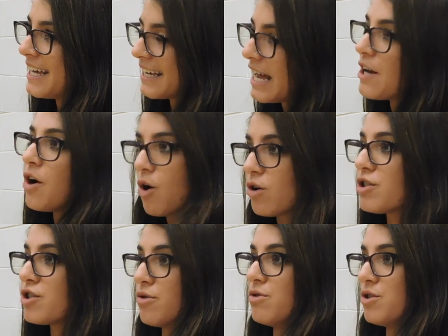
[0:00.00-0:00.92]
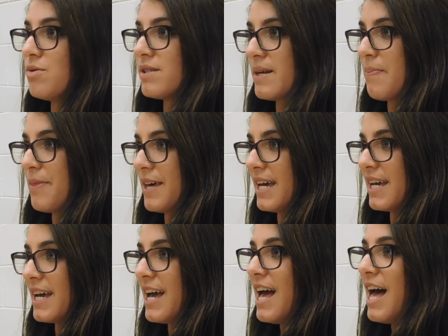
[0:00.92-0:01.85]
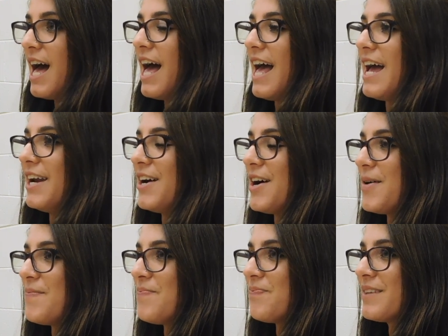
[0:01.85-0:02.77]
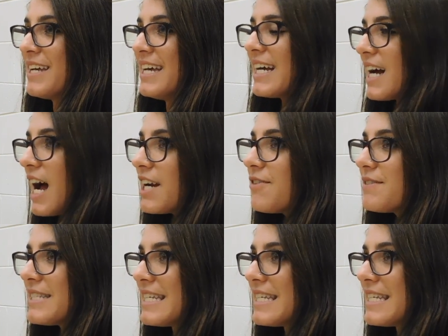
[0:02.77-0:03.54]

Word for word: can also do something. And um, kind of